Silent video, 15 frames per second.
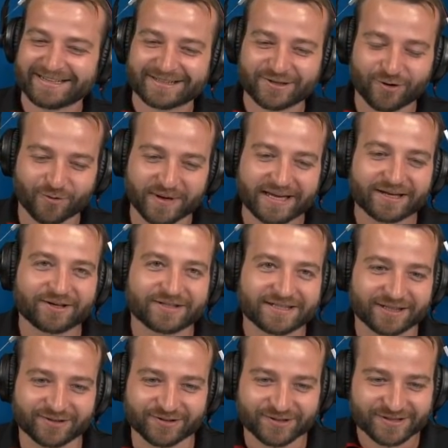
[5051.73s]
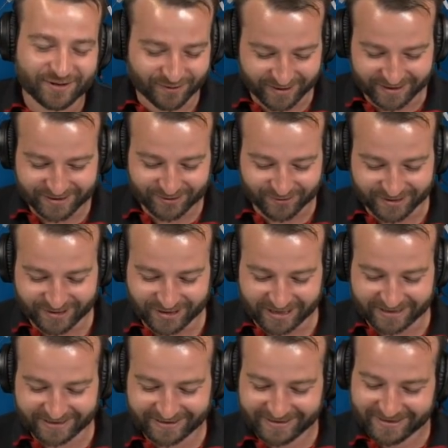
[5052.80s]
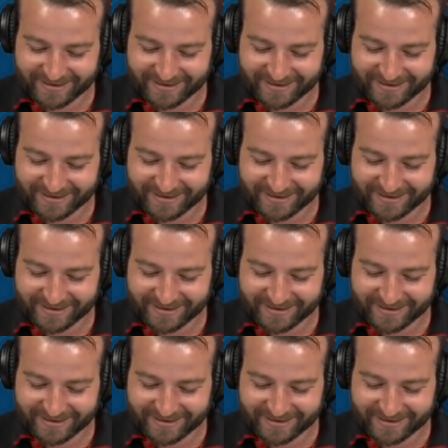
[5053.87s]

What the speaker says: No, we cannot tell you. Sorry, chat.